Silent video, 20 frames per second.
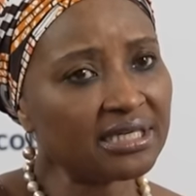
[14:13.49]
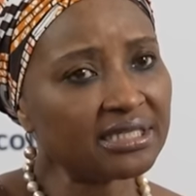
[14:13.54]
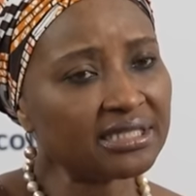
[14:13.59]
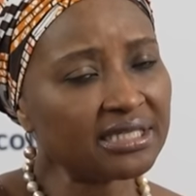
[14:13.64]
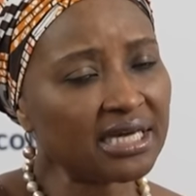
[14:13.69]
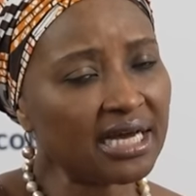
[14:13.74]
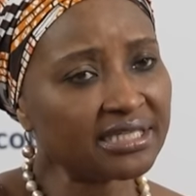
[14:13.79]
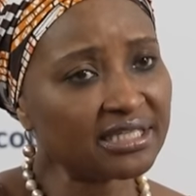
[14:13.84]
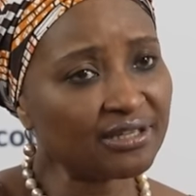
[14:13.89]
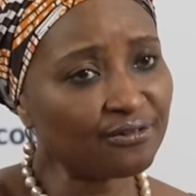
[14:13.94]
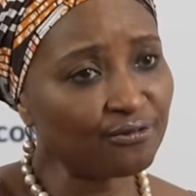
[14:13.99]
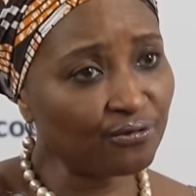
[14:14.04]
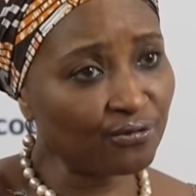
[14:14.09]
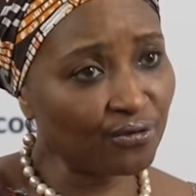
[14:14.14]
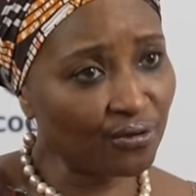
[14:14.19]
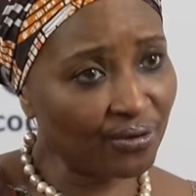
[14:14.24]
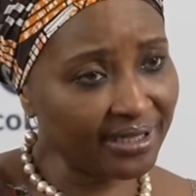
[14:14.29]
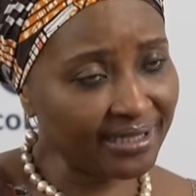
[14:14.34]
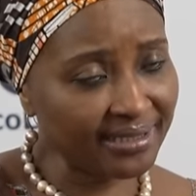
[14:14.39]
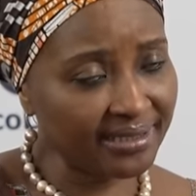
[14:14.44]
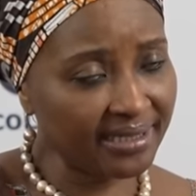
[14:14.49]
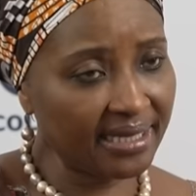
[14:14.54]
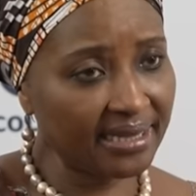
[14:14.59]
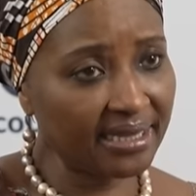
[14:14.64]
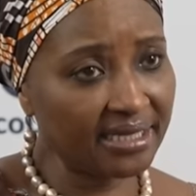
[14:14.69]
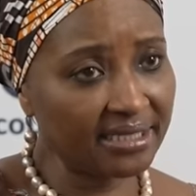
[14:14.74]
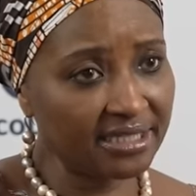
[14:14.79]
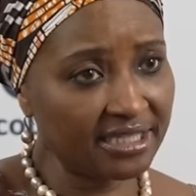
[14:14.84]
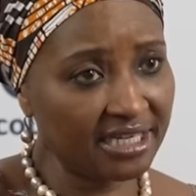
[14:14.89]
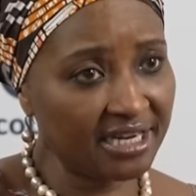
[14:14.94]
It has a voice at
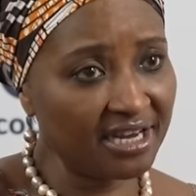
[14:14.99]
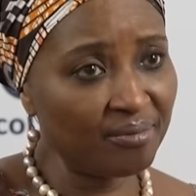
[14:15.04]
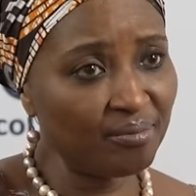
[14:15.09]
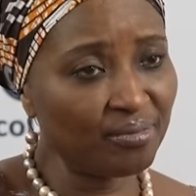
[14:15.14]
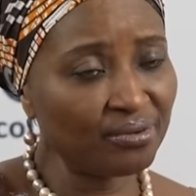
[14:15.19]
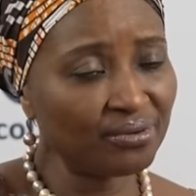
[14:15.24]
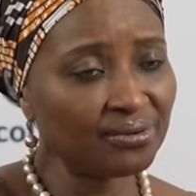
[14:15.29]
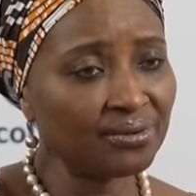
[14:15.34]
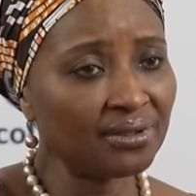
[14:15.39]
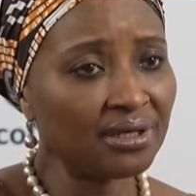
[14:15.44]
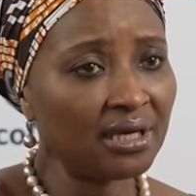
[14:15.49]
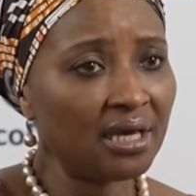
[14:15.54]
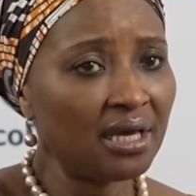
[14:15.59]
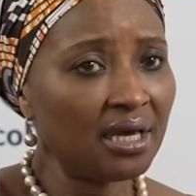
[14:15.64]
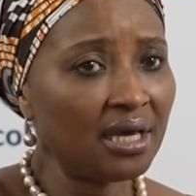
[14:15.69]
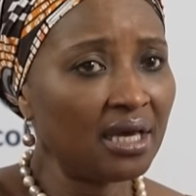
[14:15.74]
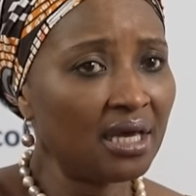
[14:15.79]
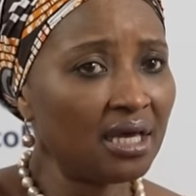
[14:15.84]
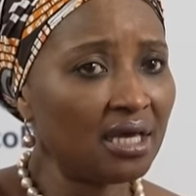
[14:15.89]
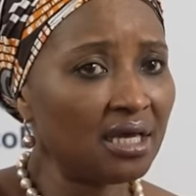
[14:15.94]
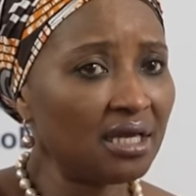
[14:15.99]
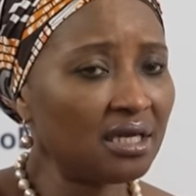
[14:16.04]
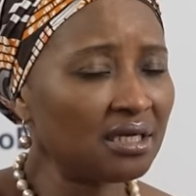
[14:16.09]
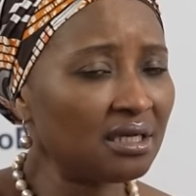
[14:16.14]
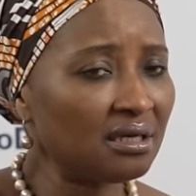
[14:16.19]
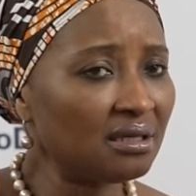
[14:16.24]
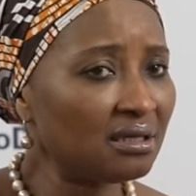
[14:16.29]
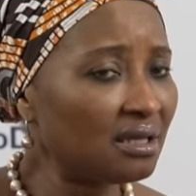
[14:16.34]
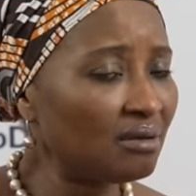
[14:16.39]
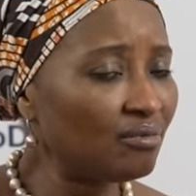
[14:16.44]
the table
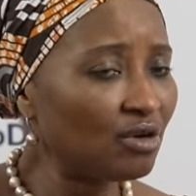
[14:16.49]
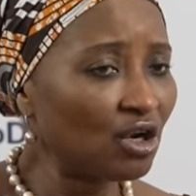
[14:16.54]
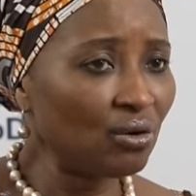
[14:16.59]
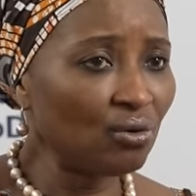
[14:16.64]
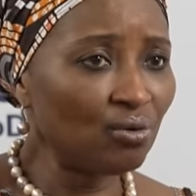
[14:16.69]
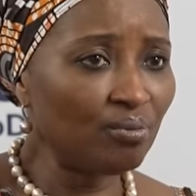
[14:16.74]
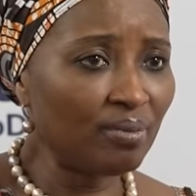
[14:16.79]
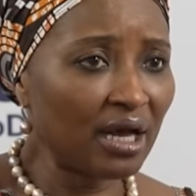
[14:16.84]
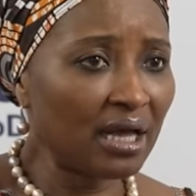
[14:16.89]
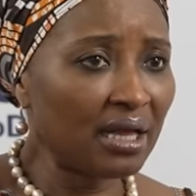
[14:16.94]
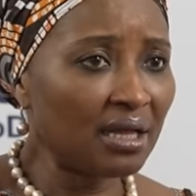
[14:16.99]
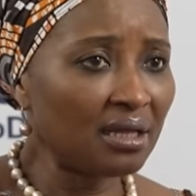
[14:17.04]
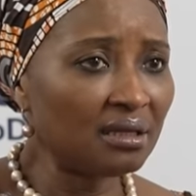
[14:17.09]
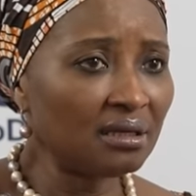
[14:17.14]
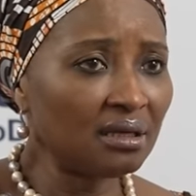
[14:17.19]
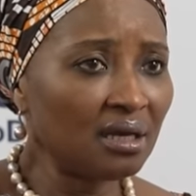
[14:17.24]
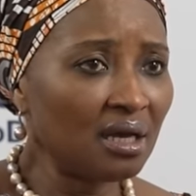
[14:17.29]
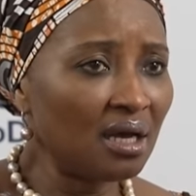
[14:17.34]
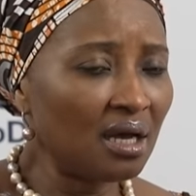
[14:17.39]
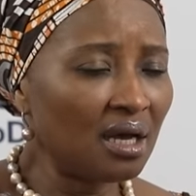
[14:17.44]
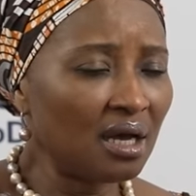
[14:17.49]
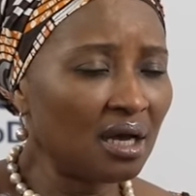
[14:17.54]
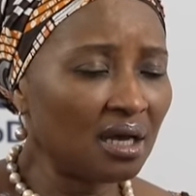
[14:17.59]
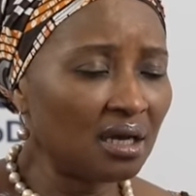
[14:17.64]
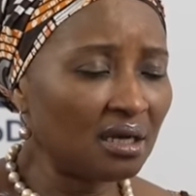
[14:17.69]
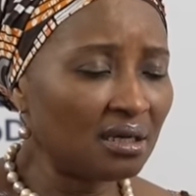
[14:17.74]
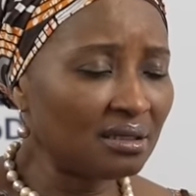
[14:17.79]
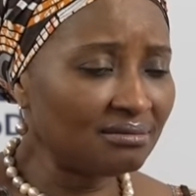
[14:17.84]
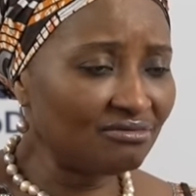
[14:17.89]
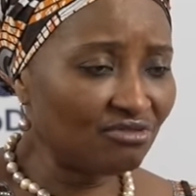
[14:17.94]
in the global
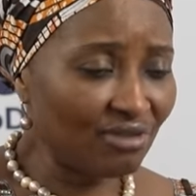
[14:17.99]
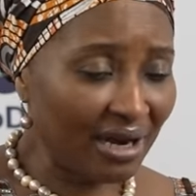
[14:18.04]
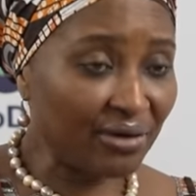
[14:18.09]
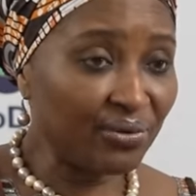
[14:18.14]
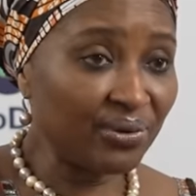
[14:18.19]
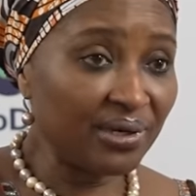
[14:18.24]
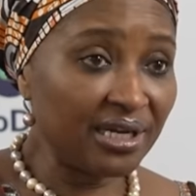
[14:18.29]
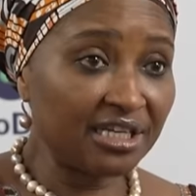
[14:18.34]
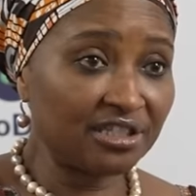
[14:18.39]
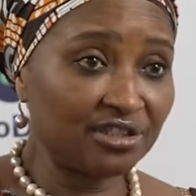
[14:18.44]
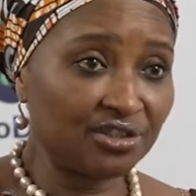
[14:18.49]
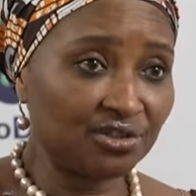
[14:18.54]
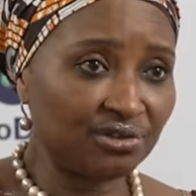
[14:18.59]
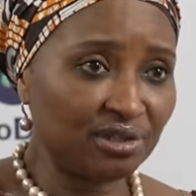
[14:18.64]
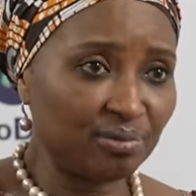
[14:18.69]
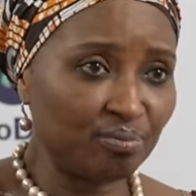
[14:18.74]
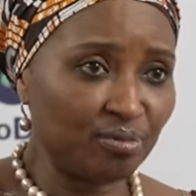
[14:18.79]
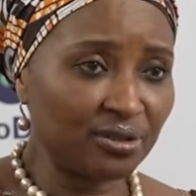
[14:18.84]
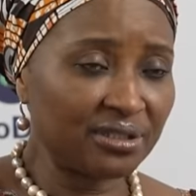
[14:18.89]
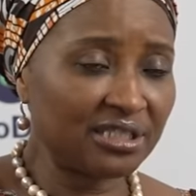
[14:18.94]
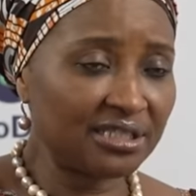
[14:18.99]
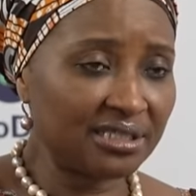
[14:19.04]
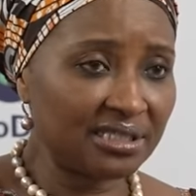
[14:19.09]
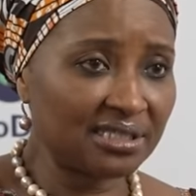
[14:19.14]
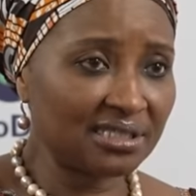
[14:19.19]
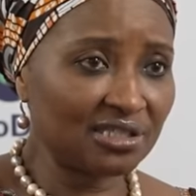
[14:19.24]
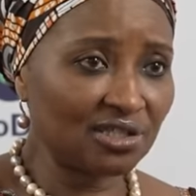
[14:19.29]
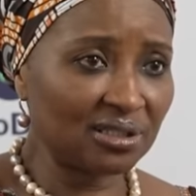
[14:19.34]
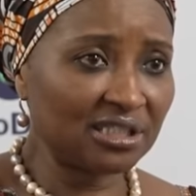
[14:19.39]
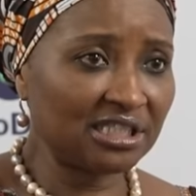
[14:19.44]
uh, regulatory bodies
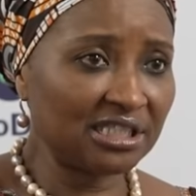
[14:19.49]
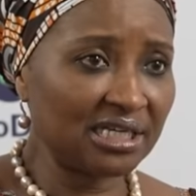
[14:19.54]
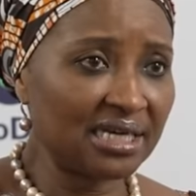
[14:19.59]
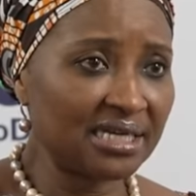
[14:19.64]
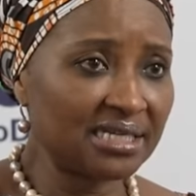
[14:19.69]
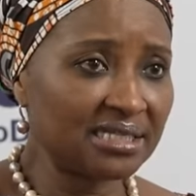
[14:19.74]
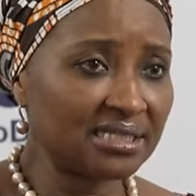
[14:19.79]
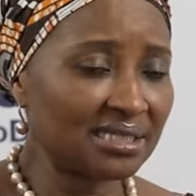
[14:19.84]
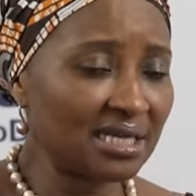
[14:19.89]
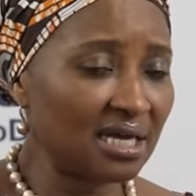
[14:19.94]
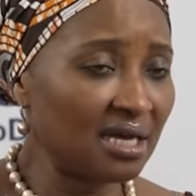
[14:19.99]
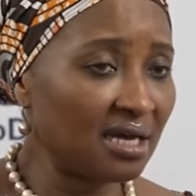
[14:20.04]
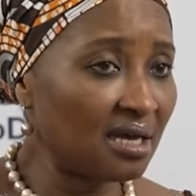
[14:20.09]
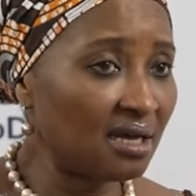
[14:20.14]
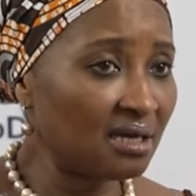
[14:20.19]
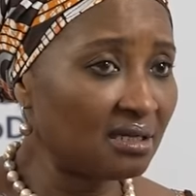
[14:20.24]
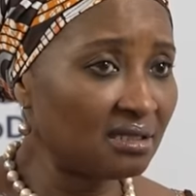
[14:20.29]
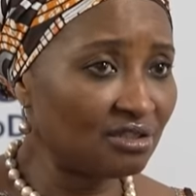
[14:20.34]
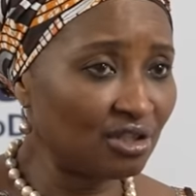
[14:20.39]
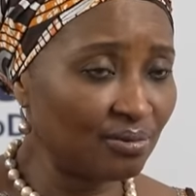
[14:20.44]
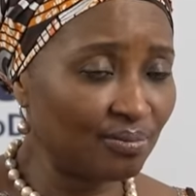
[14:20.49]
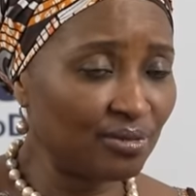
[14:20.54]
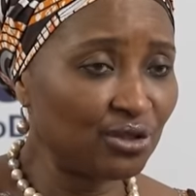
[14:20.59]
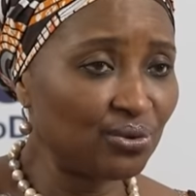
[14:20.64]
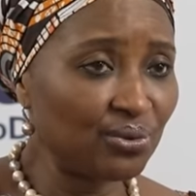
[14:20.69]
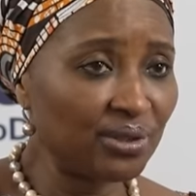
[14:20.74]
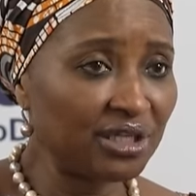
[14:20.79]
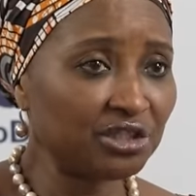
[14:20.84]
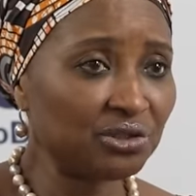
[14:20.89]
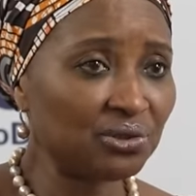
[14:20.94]
such as uh,
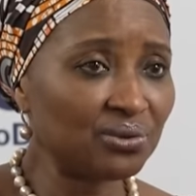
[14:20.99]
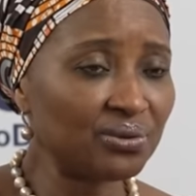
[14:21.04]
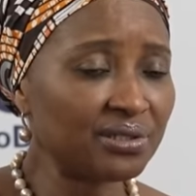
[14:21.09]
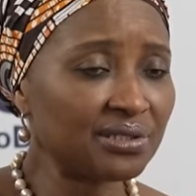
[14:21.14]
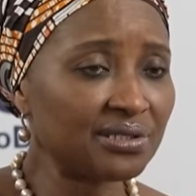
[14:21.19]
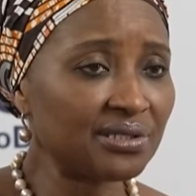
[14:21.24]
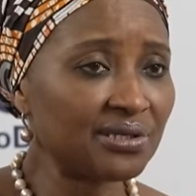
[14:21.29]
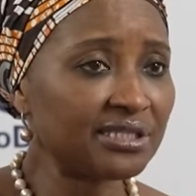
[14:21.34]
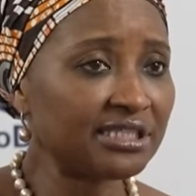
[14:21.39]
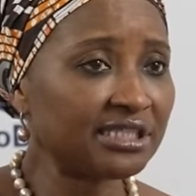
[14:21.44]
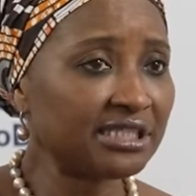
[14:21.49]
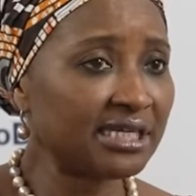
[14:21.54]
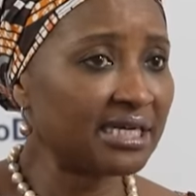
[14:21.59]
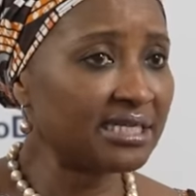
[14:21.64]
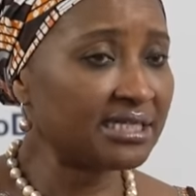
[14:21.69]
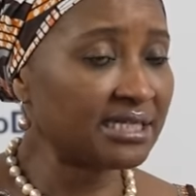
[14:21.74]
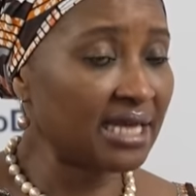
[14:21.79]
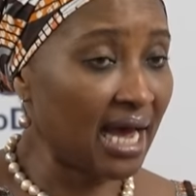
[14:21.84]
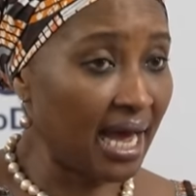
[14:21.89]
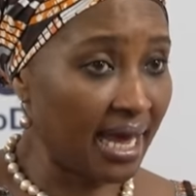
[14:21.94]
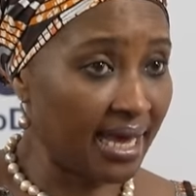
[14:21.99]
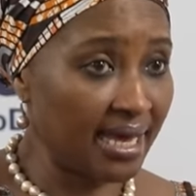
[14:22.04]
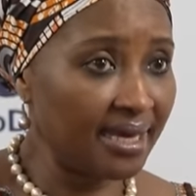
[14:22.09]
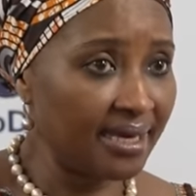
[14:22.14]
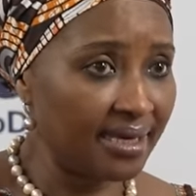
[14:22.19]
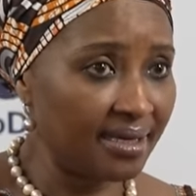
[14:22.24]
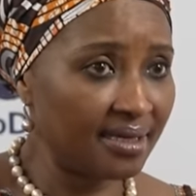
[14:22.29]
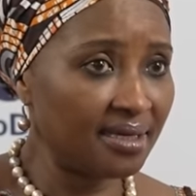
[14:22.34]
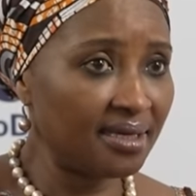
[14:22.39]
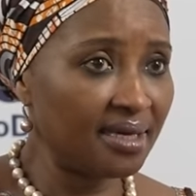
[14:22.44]
W H O, such as I A
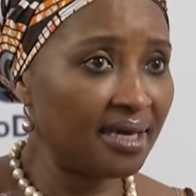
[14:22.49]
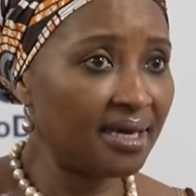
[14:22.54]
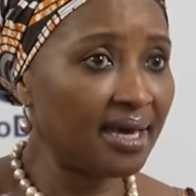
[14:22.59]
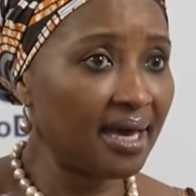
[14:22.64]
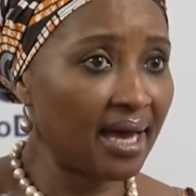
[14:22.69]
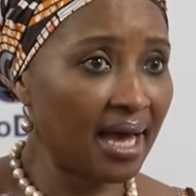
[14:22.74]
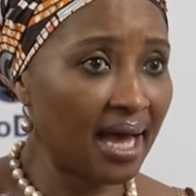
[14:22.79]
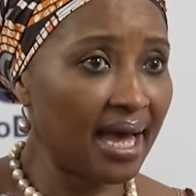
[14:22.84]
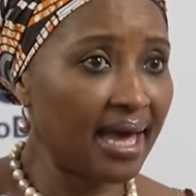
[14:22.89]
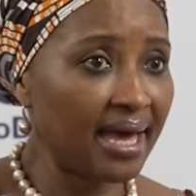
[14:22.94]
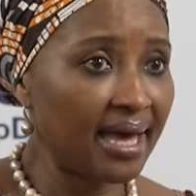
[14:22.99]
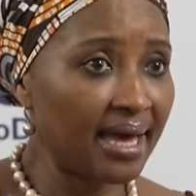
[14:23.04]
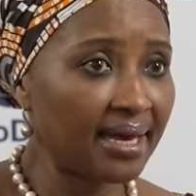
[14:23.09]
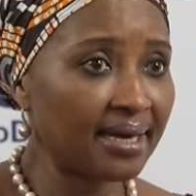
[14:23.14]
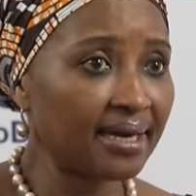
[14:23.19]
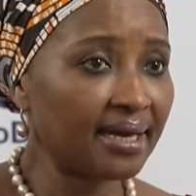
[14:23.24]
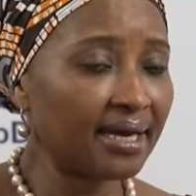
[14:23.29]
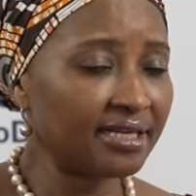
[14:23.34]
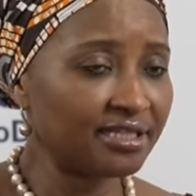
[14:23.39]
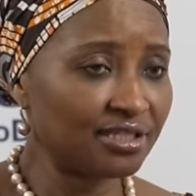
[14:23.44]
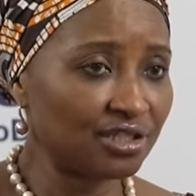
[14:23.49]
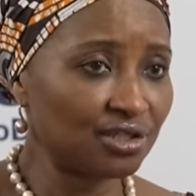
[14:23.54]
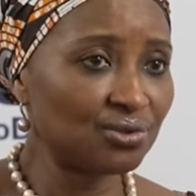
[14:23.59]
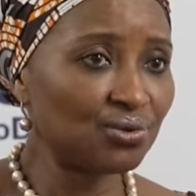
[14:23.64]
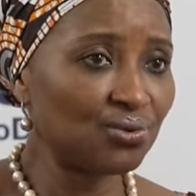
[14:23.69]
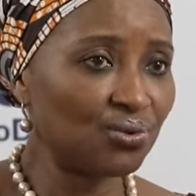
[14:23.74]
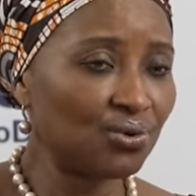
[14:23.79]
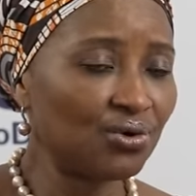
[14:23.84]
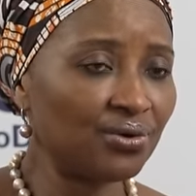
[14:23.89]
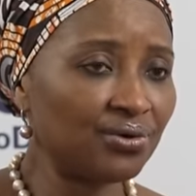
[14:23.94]
E A, I A C, and
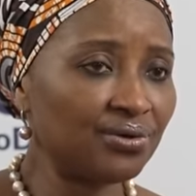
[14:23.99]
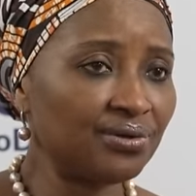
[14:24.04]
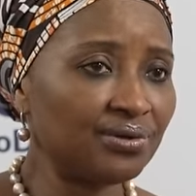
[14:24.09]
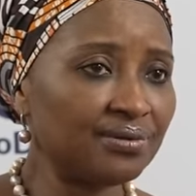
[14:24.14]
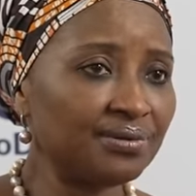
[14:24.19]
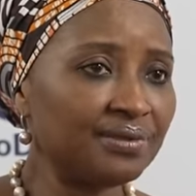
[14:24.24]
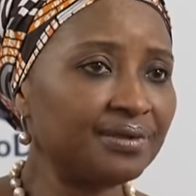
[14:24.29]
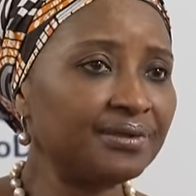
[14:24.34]
so on.